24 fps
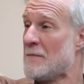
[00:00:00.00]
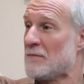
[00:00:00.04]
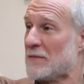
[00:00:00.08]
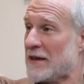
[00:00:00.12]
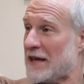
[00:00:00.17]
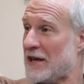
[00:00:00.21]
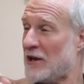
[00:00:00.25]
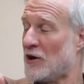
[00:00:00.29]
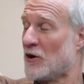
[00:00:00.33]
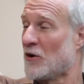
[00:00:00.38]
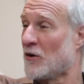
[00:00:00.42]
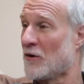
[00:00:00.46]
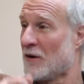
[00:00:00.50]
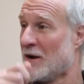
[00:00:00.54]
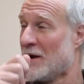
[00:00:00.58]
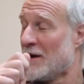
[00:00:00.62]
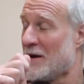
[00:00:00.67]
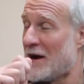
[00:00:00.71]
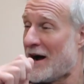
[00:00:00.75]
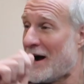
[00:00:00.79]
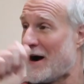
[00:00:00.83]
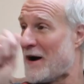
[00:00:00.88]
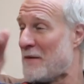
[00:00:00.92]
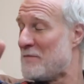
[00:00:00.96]
Here,
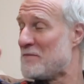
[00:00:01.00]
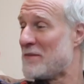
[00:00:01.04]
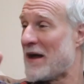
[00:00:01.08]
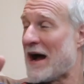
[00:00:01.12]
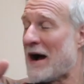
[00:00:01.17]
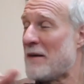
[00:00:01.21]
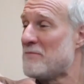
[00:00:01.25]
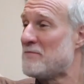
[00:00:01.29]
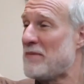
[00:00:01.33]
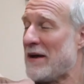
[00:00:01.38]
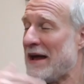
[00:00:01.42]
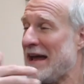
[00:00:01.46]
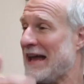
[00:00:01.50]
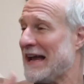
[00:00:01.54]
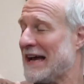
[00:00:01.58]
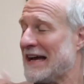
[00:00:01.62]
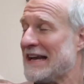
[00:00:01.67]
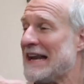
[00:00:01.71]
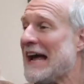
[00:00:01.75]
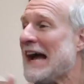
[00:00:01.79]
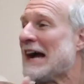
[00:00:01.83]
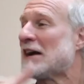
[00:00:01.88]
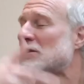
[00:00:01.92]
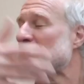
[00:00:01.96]
I'm paying
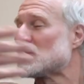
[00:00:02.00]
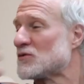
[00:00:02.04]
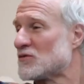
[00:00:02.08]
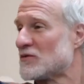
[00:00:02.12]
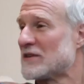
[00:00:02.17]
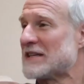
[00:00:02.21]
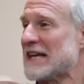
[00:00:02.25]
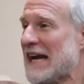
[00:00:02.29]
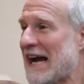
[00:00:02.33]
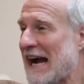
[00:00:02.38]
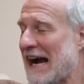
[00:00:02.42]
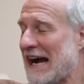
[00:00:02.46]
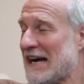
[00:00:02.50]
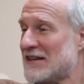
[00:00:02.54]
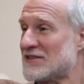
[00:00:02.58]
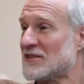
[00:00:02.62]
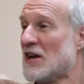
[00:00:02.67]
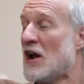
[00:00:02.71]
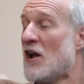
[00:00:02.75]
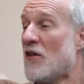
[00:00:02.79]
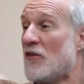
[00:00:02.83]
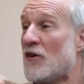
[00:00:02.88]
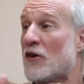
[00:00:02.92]
an extra tax.